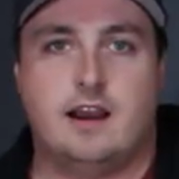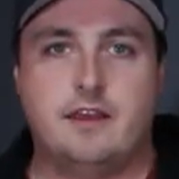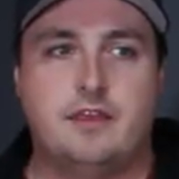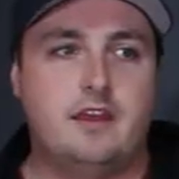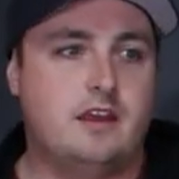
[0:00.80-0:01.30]

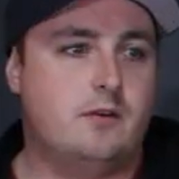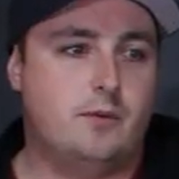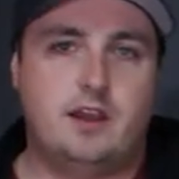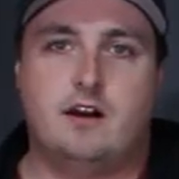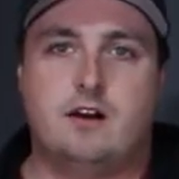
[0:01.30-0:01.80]
I
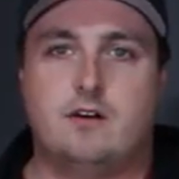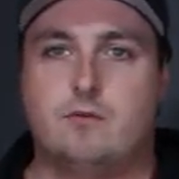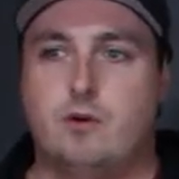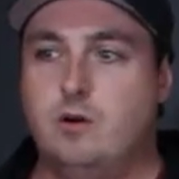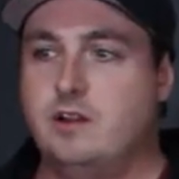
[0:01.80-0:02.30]
think we
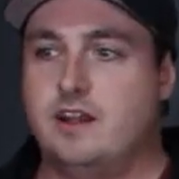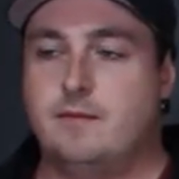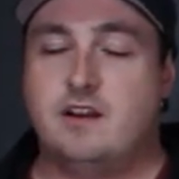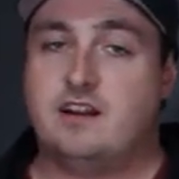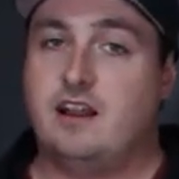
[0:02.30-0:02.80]
are rolling.
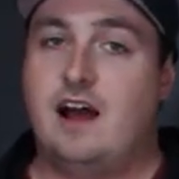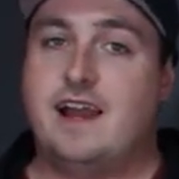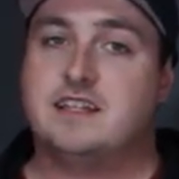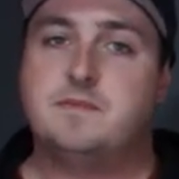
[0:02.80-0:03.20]
I'm not going to lie,